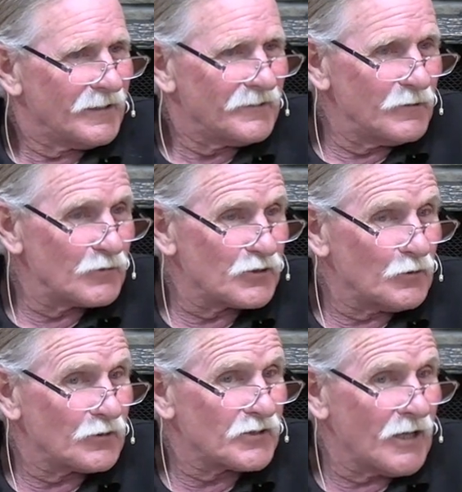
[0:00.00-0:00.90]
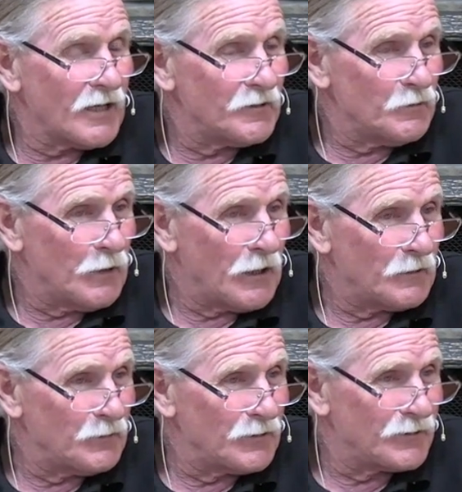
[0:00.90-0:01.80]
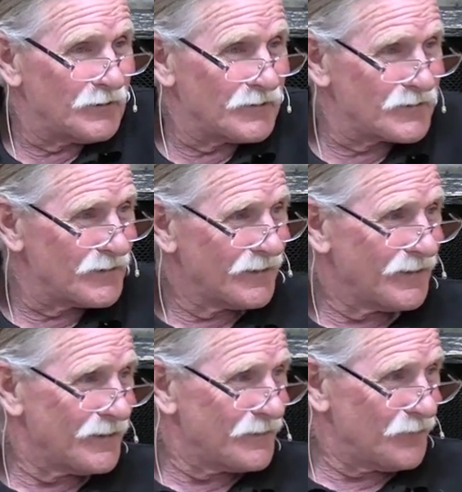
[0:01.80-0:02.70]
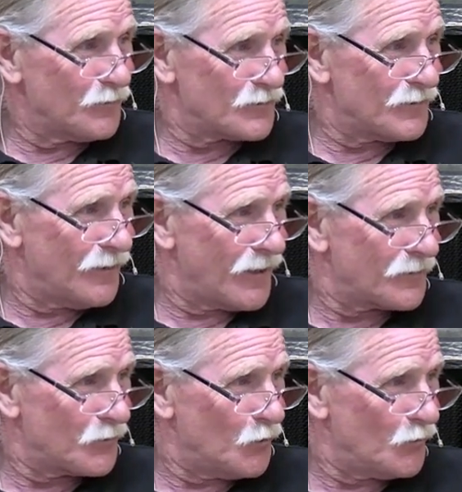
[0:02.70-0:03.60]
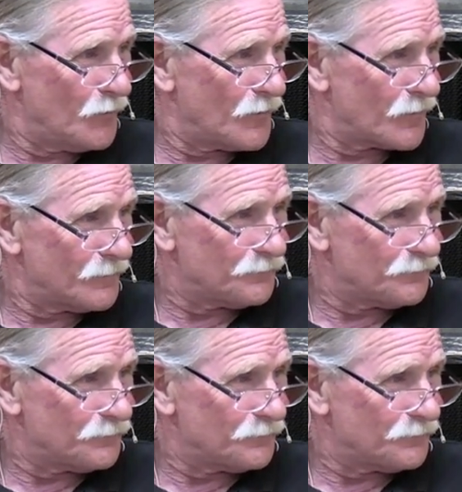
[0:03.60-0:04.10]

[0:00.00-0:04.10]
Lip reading: they were so excited about it, because there was a lot of gold there.